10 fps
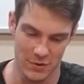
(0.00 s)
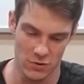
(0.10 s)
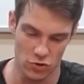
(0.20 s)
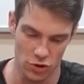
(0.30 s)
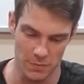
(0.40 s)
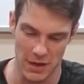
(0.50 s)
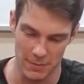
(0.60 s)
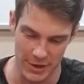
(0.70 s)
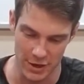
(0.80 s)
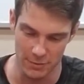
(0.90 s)
should be able
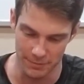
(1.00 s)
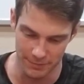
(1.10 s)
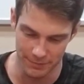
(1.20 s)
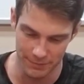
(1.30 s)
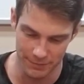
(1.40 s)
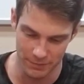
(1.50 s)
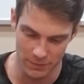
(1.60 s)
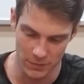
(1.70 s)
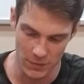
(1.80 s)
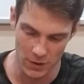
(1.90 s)
to help,
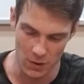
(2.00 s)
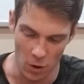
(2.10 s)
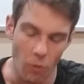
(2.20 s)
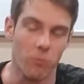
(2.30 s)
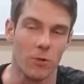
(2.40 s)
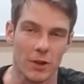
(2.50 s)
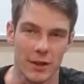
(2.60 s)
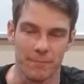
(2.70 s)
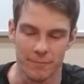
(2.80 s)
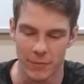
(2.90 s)
hopefully.
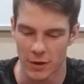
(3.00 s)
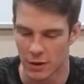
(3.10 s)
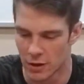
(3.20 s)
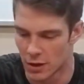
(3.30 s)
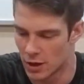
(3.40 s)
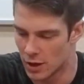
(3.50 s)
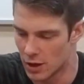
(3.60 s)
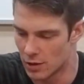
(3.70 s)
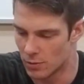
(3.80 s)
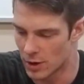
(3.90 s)

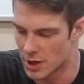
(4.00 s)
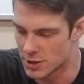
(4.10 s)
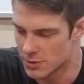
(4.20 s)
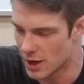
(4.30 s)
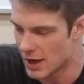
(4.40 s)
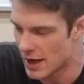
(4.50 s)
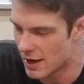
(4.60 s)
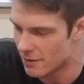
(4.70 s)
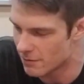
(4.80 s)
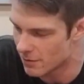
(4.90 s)
What I do not
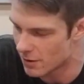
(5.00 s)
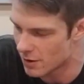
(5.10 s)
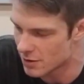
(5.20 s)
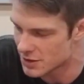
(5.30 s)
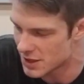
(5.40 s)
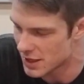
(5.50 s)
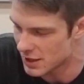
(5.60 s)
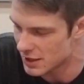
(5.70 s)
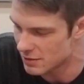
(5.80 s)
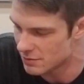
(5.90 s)
have are
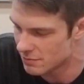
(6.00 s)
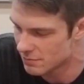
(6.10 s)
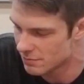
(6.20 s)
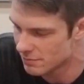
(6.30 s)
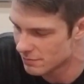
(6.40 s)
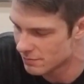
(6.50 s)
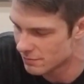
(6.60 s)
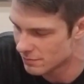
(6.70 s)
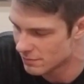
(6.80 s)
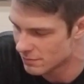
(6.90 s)
saline,
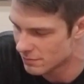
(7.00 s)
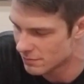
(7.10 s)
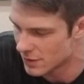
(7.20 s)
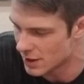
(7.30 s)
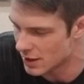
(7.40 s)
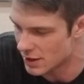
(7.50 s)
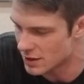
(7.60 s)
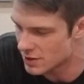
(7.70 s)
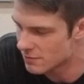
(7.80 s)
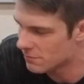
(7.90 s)
any
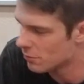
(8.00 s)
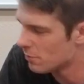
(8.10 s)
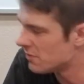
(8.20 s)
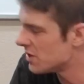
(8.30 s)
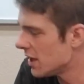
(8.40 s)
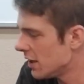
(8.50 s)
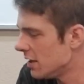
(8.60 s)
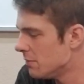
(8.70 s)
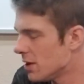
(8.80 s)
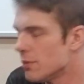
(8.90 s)
form of
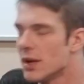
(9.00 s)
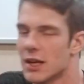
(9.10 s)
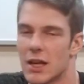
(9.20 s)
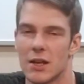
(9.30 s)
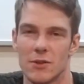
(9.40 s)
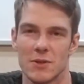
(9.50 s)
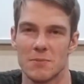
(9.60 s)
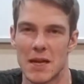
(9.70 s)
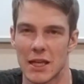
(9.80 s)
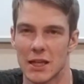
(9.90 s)
saline, but what I can do is
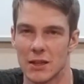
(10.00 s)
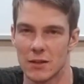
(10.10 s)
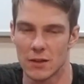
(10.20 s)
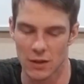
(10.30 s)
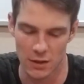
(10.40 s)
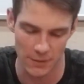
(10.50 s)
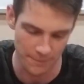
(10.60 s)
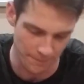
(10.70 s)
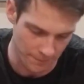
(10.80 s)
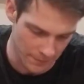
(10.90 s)
make it.
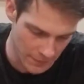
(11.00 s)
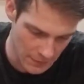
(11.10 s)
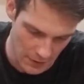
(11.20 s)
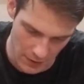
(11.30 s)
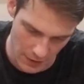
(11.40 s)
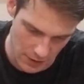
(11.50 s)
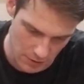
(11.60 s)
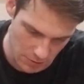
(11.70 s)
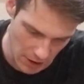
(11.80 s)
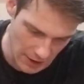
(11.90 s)
I do
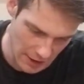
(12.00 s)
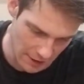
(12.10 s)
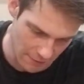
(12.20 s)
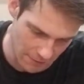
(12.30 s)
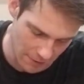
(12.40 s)
not have